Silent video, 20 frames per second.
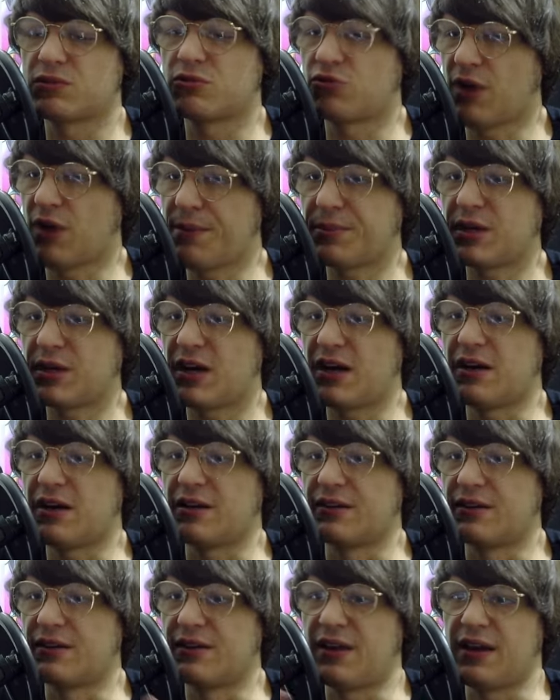trap
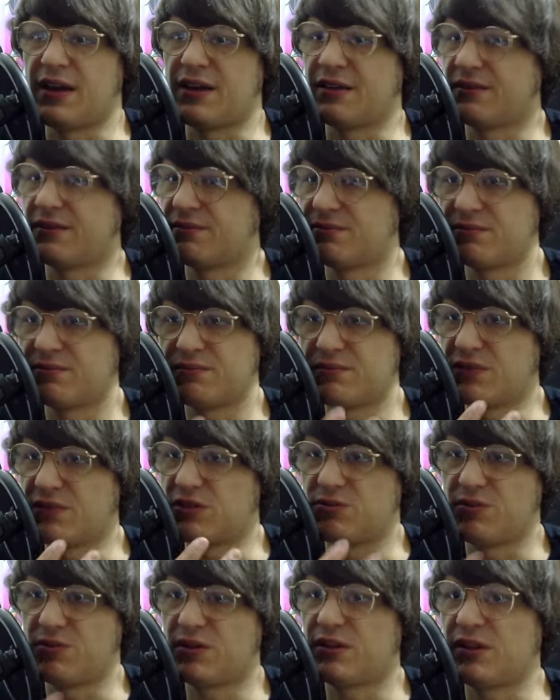card that
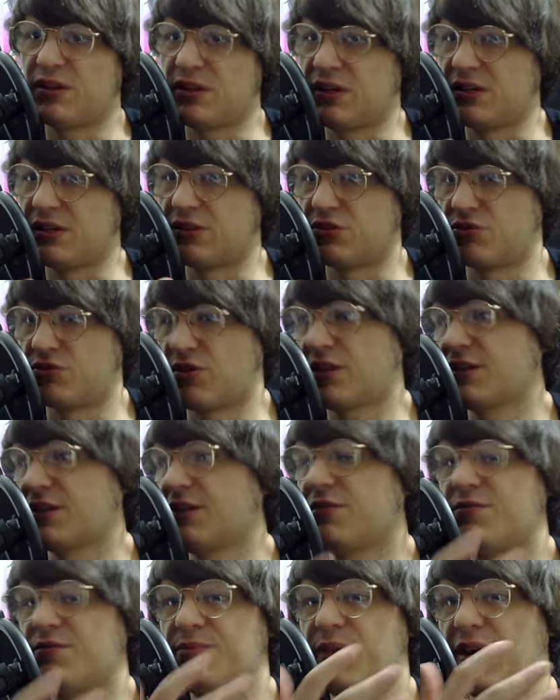is really
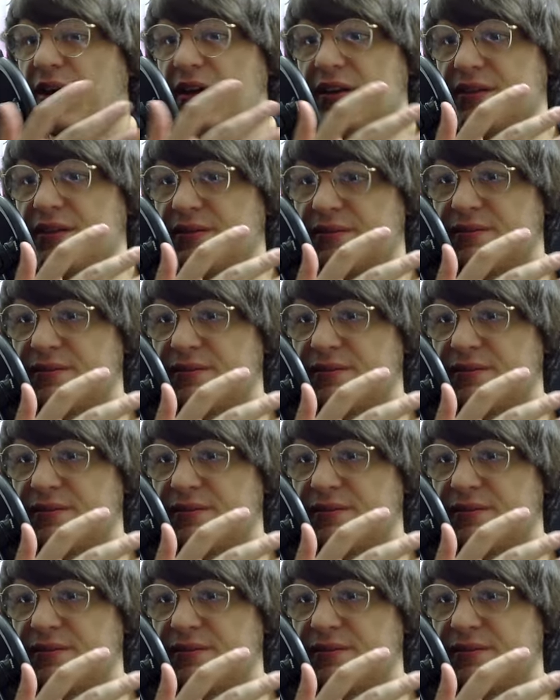destructive, but